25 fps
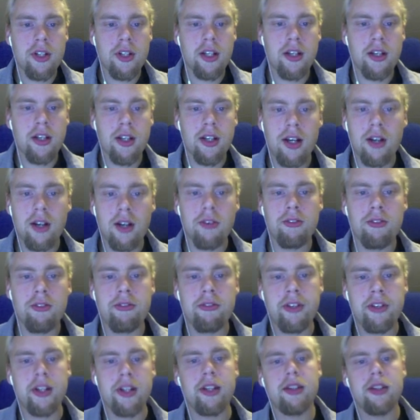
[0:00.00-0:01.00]
and now
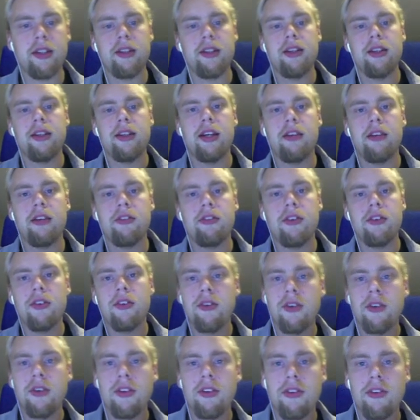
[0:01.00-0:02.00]
finally, after
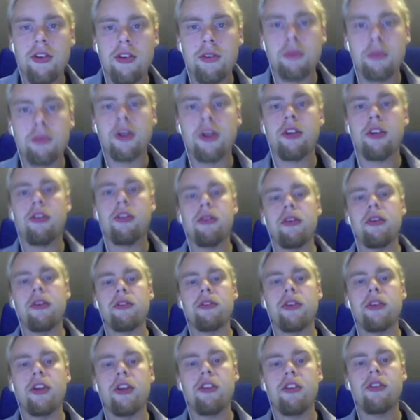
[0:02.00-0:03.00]
doing so much, we've
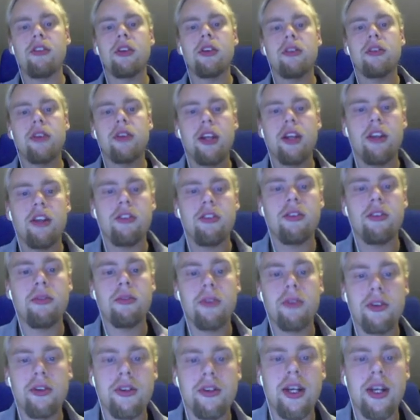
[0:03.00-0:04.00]
reached a location
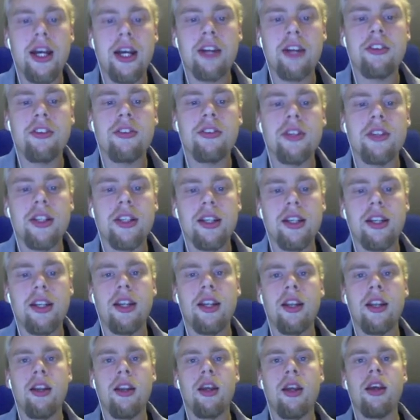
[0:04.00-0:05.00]
where we actually
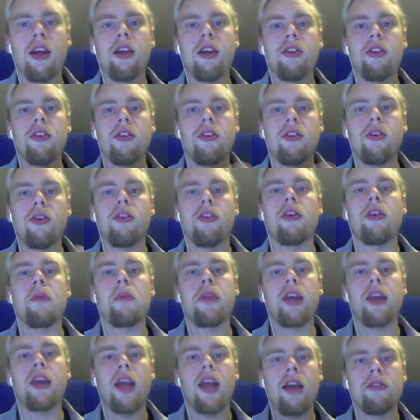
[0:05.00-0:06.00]
need to do
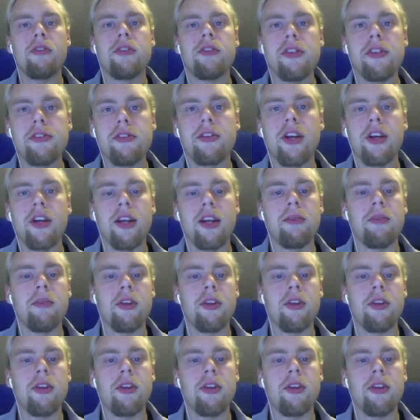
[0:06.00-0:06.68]
something every frame.